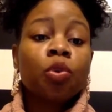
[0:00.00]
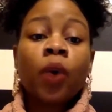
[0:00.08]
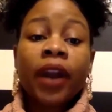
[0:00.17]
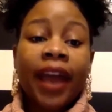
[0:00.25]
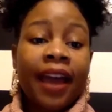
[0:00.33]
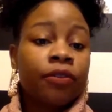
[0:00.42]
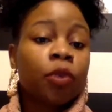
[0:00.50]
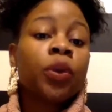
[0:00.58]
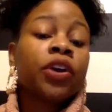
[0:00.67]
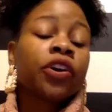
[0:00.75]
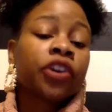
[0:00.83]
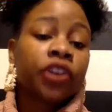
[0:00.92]
whatever
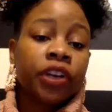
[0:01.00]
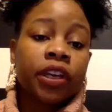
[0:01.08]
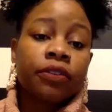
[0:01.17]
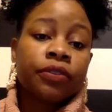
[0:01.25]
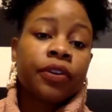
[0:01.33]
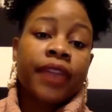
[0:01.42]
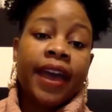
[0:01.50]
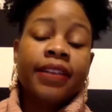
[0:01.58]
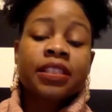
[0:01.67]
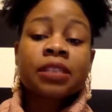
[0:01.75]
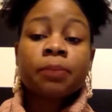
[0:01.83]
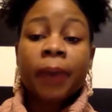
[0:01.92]
we are cooking for that
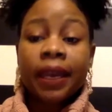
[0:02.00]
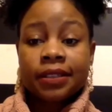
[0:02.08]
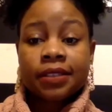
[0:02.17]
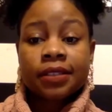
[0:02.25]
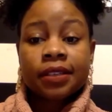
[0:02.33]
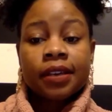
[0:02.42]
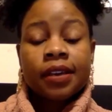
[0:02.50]
space.